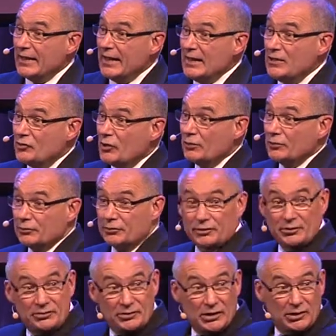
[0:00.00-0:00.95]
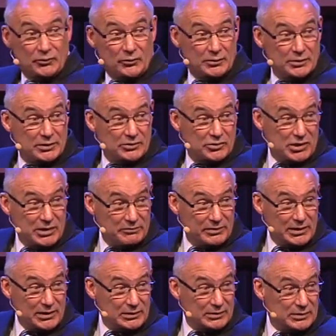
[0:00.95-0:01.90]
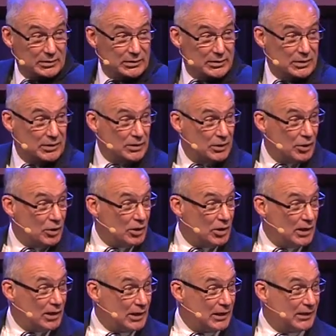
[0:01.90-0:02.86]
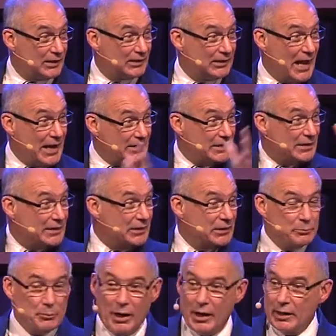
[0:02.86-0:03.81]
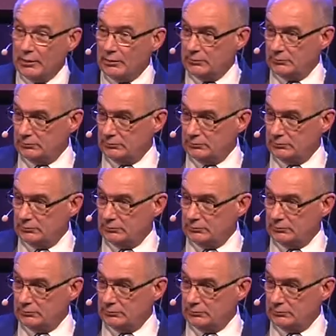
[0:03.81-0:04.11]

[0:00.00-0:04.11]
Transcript: each other successful in achieving it, lightning in a bottle.